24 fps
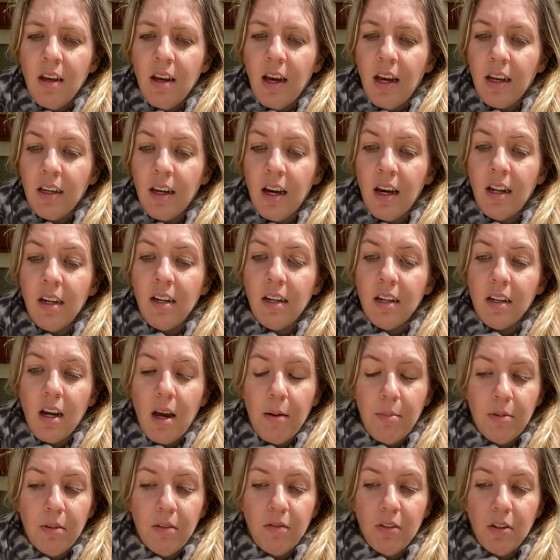"I got in a
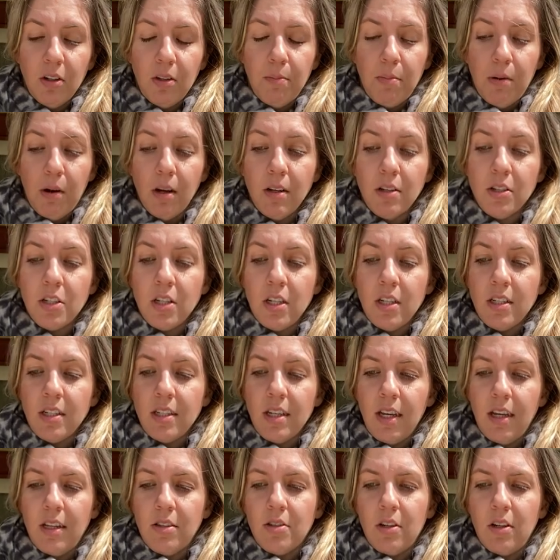couple of good punches,"
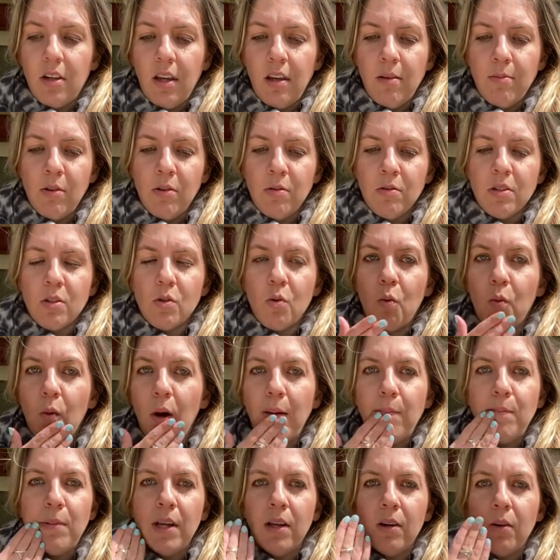answered Amos,
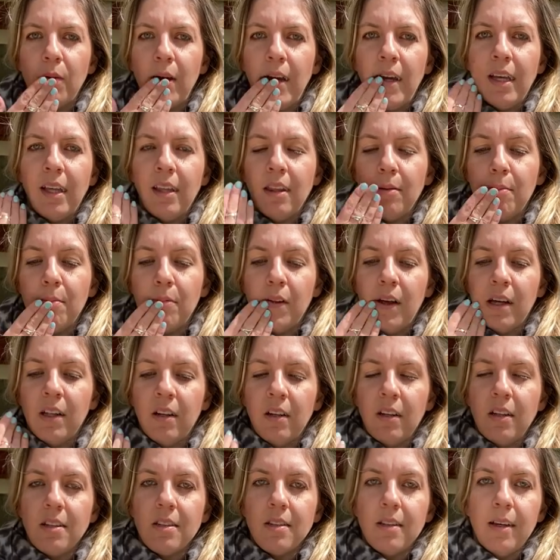wiping away the blood
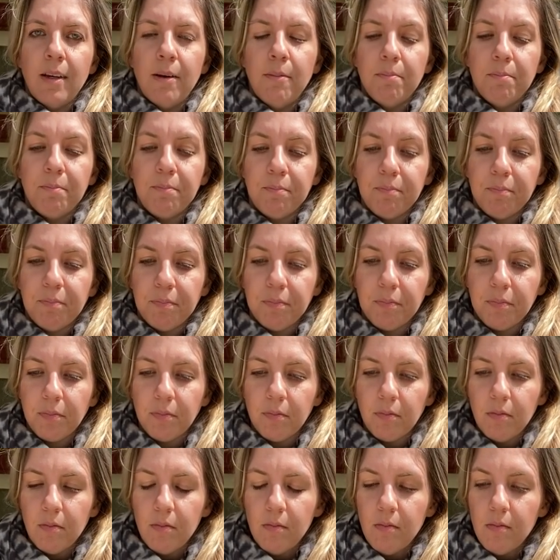on his lip.
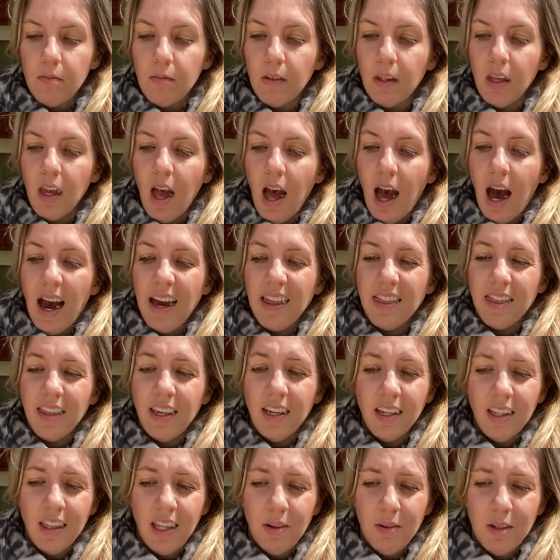"I
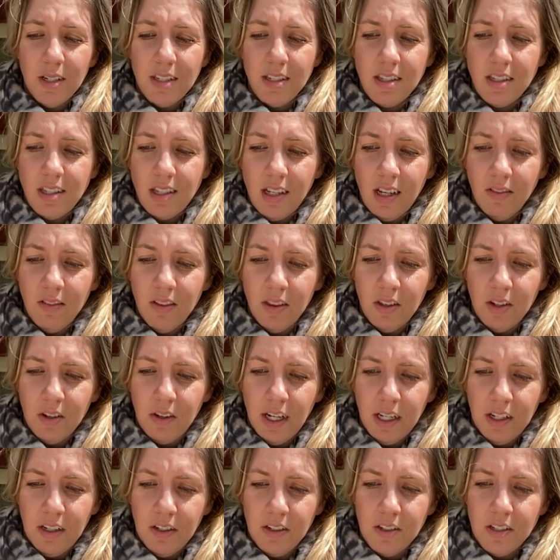think they were 7th
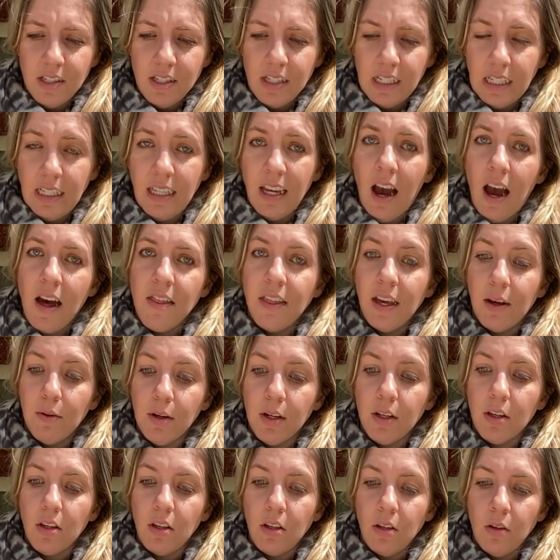graders. Yeah, they were
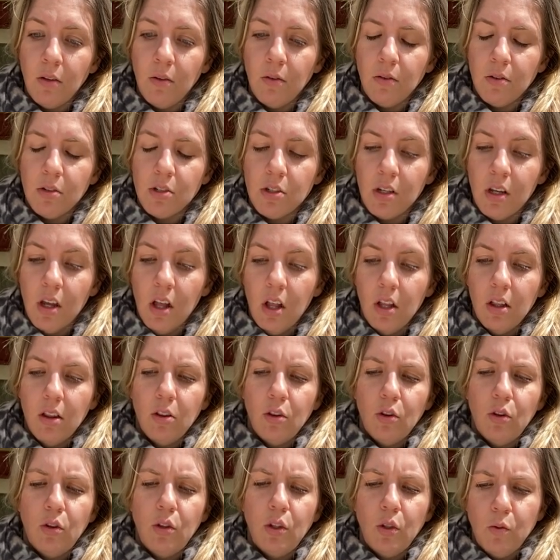huge."
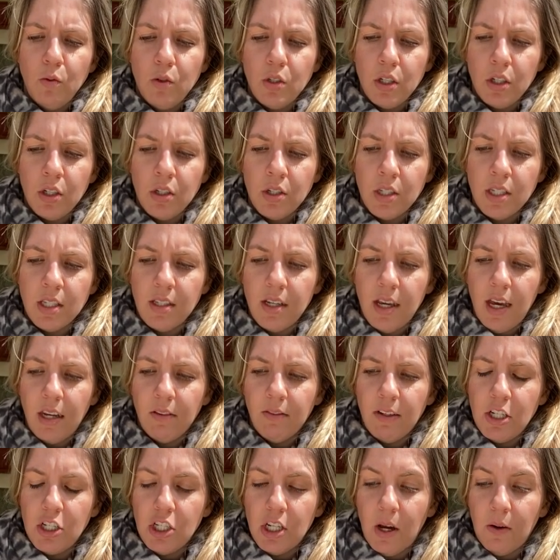"Losers,"
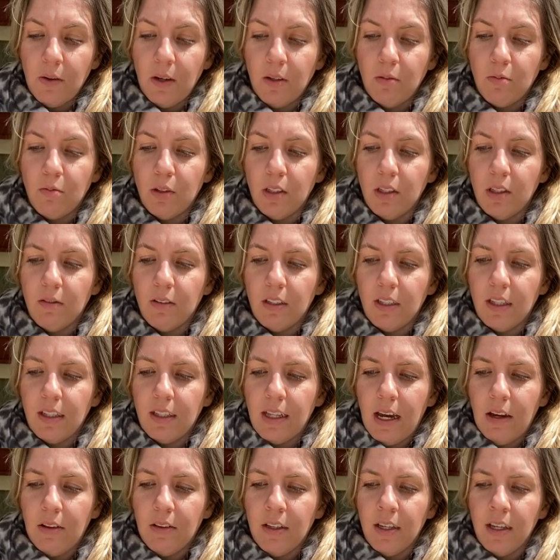Henry shouted really, really
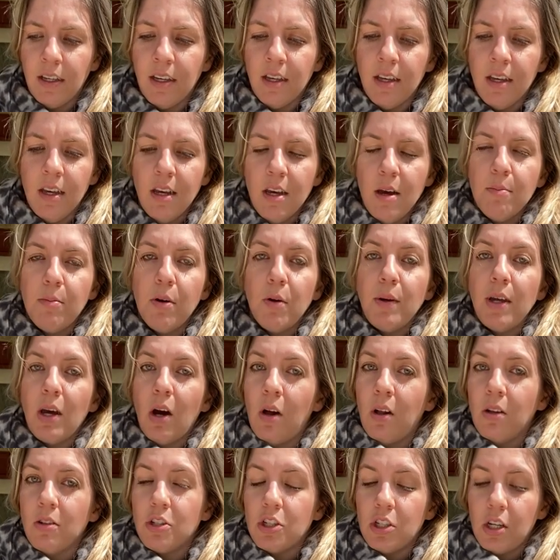loudly, but we
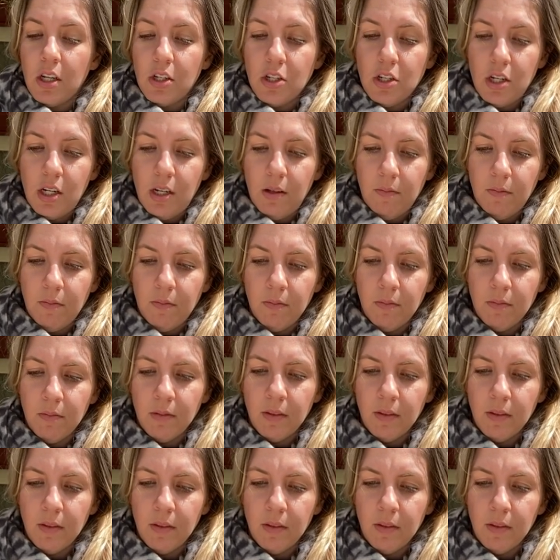all shushed him.